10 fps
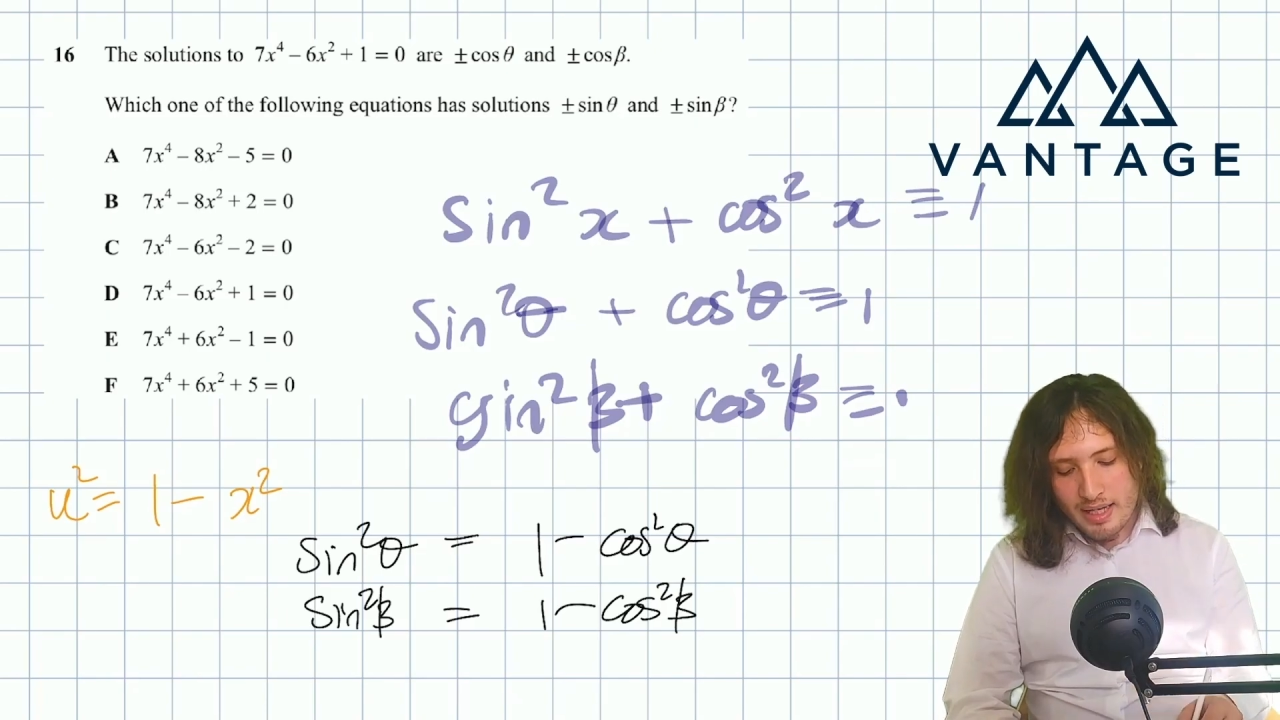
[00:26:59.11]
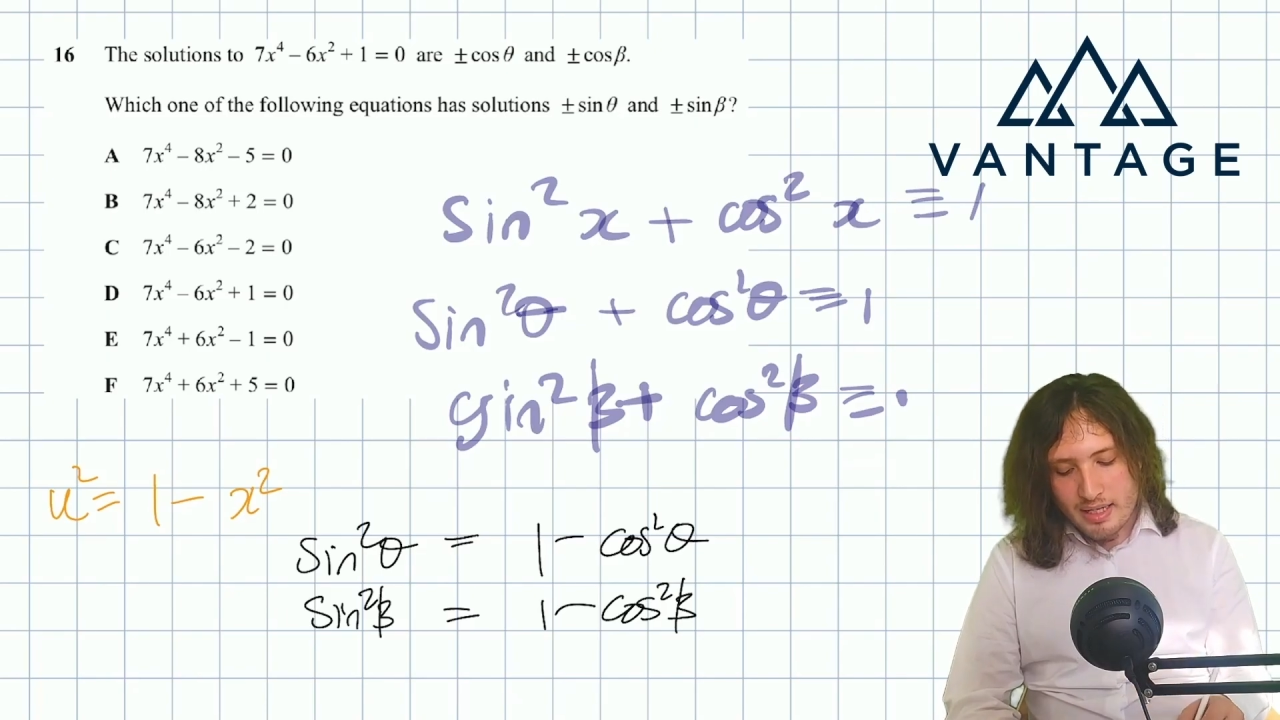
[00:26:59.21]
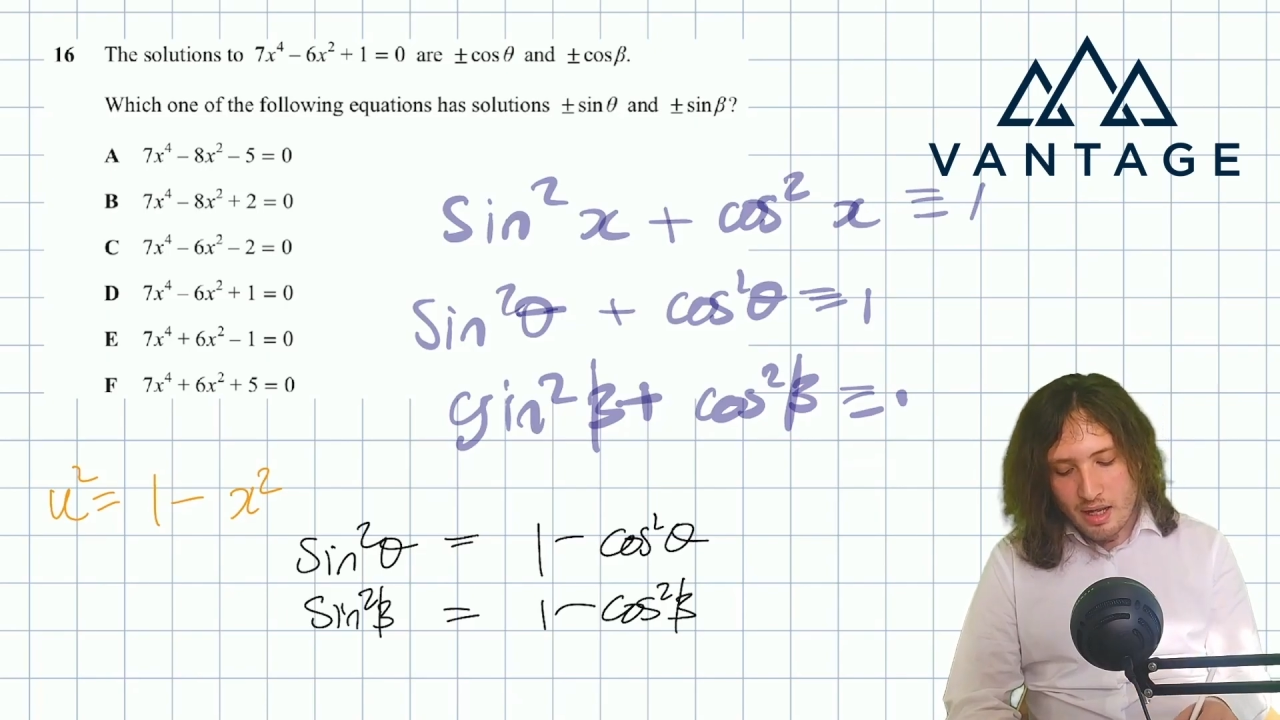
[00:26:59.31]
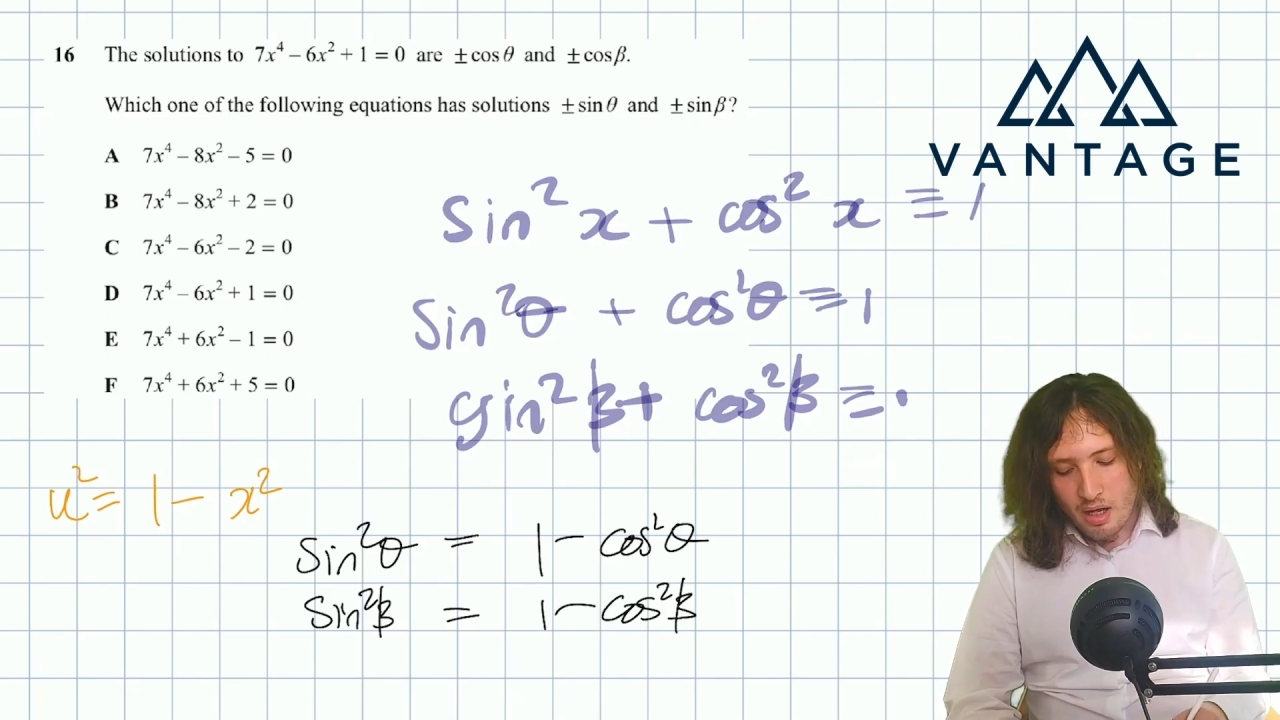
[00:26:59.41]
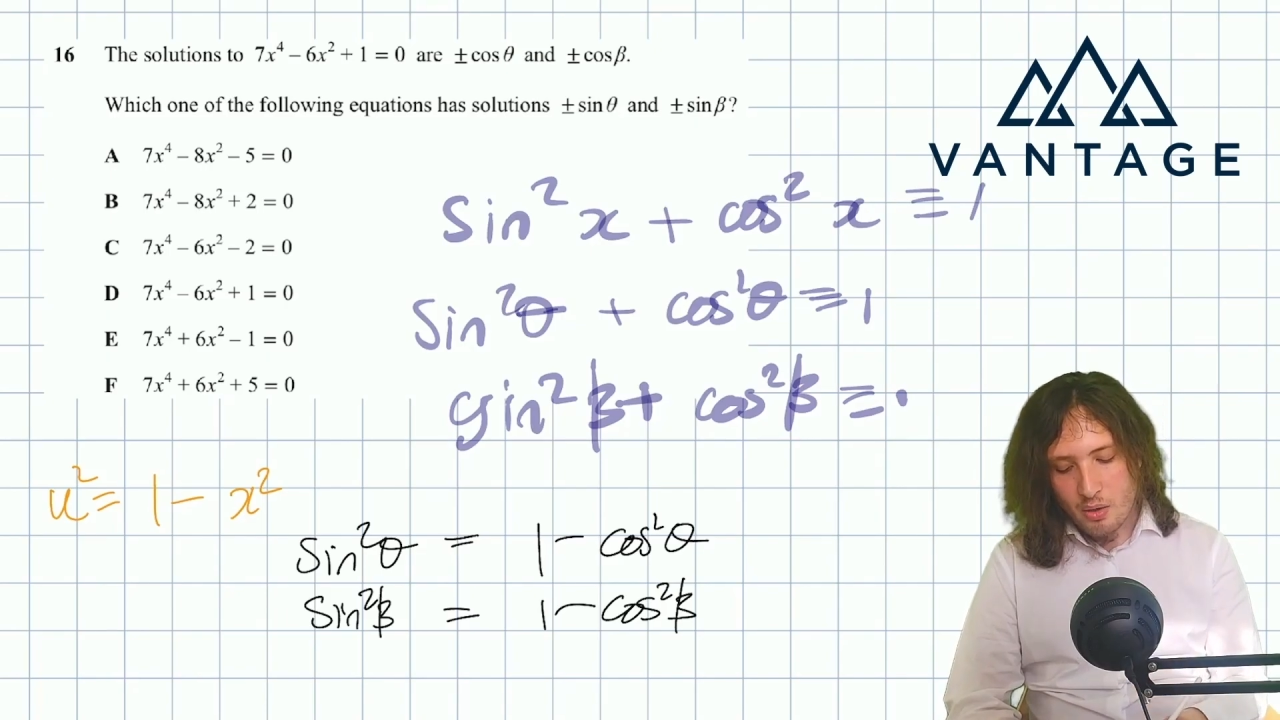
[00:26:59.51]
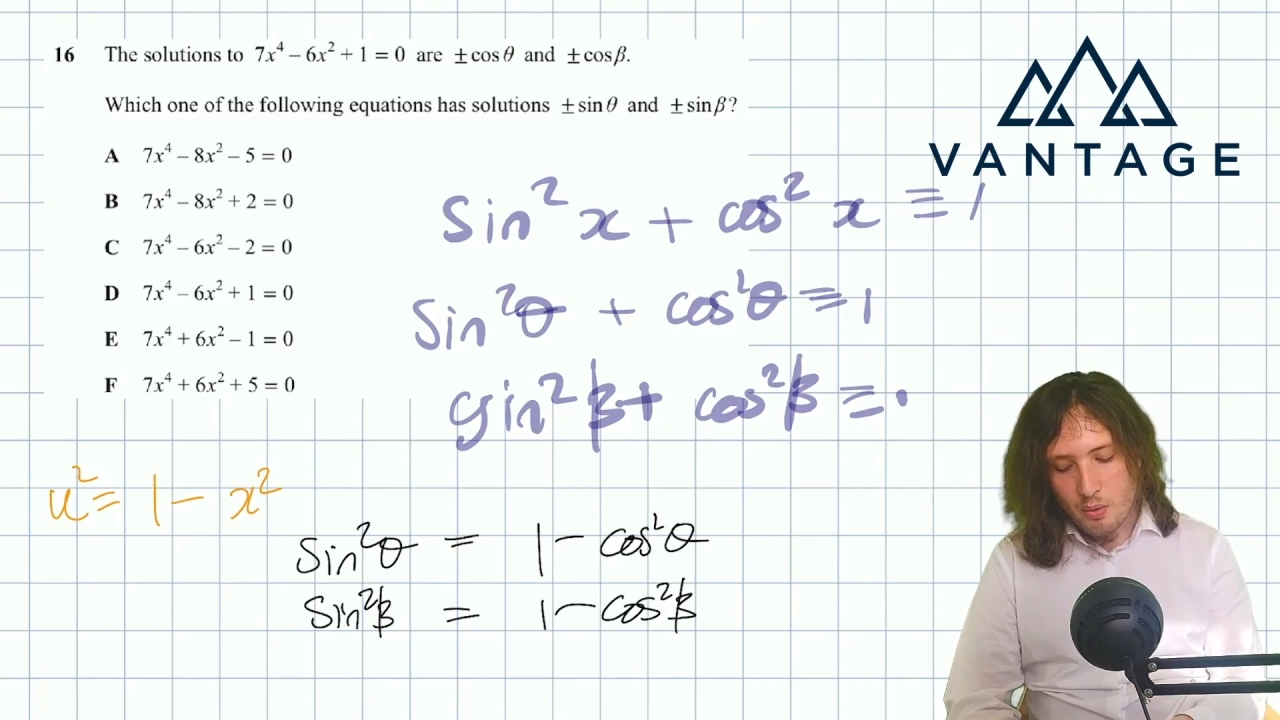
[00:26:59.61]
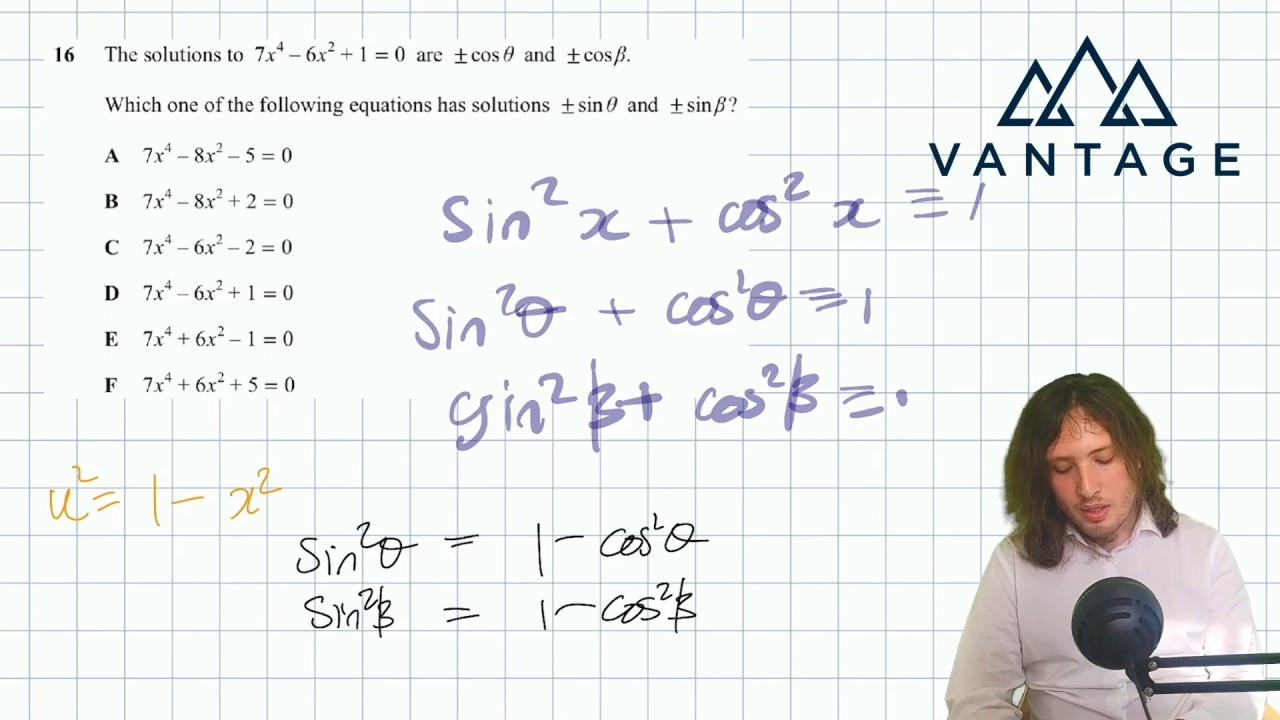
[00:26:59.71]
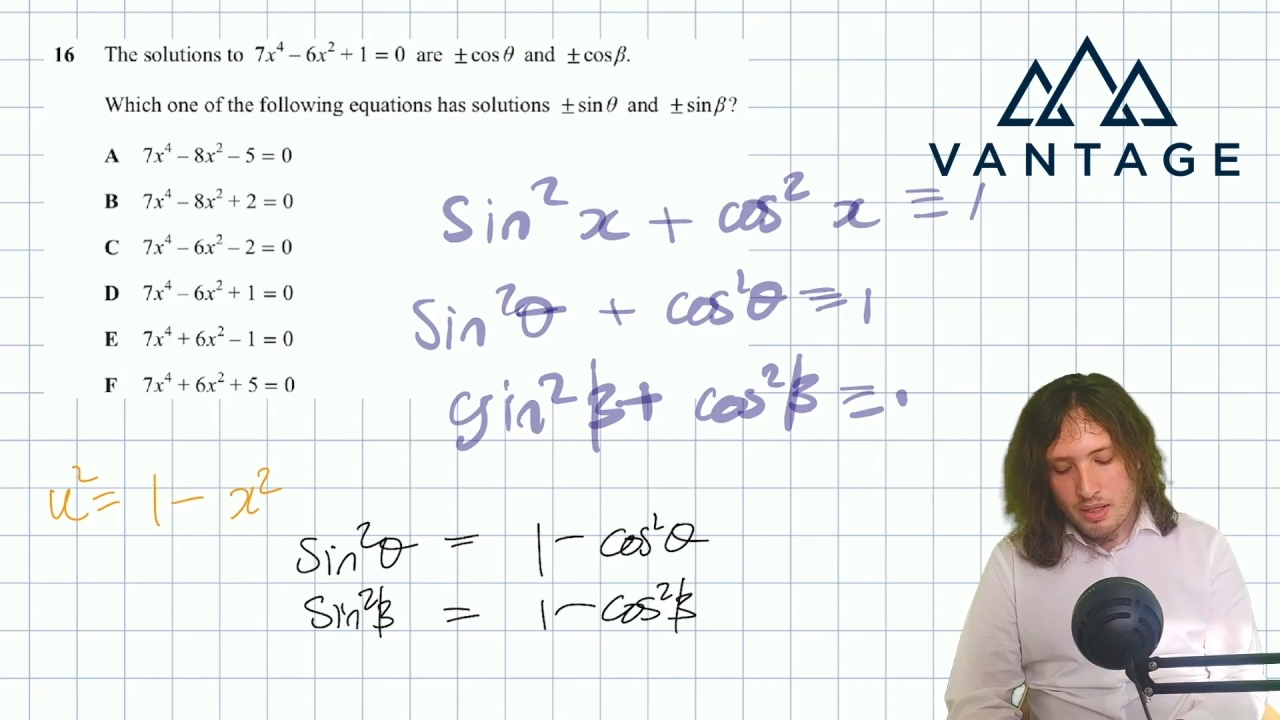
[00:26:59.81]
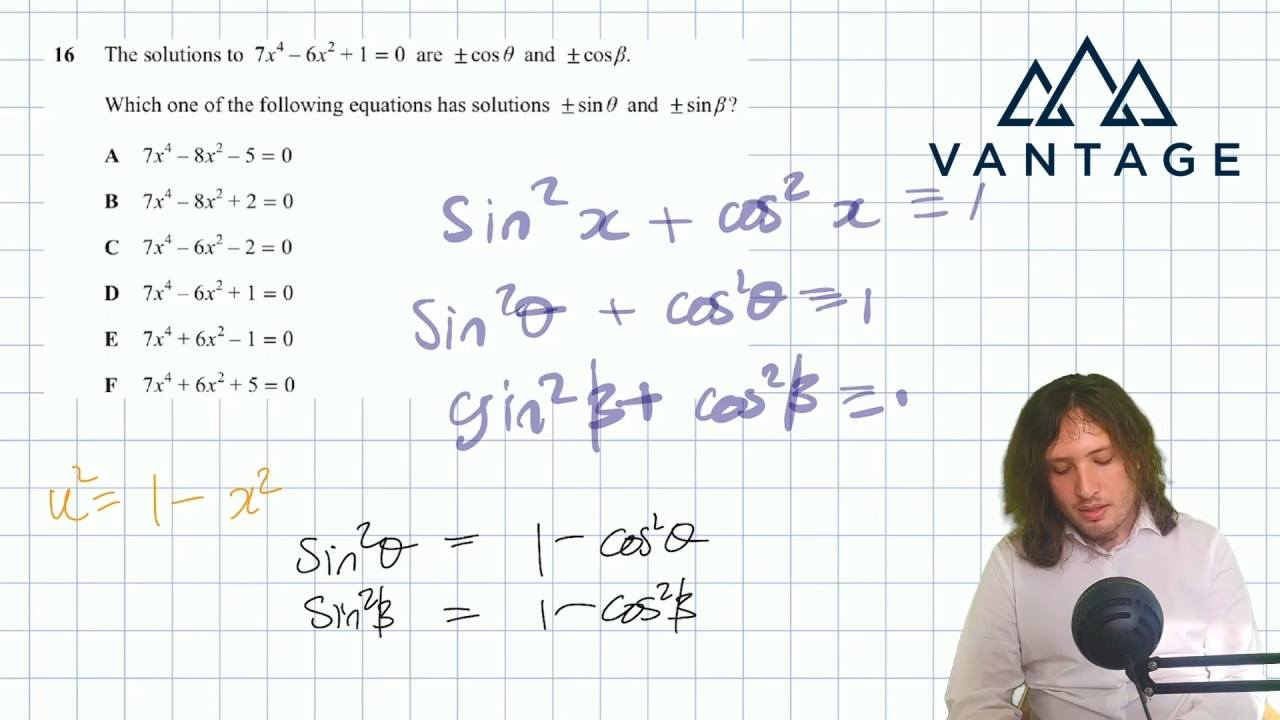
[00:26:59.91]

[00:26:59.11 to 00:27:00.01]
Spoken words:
know